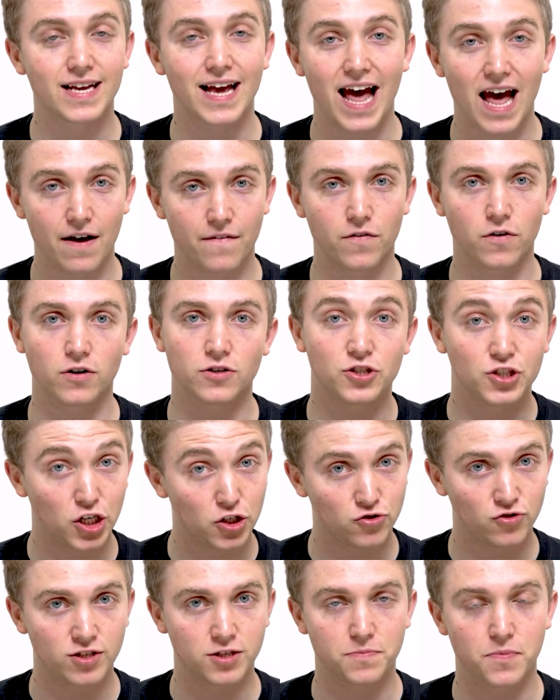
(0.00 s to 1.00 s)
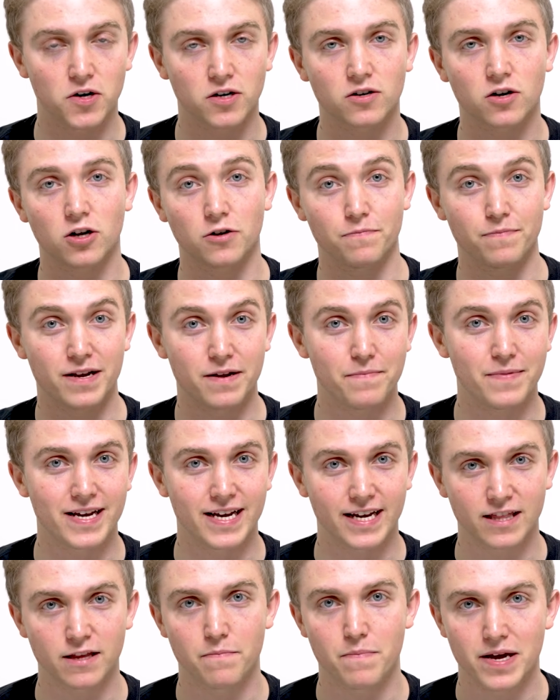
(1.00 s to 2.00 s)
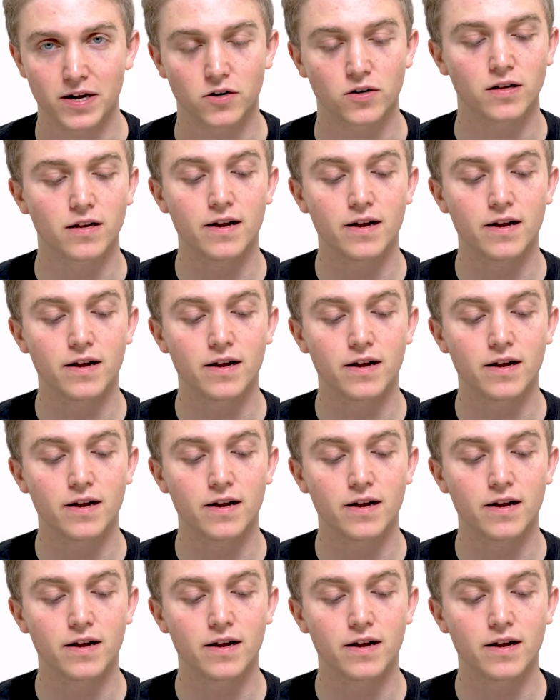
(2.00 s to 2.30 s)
ever children's book called Meet Me in the Middle.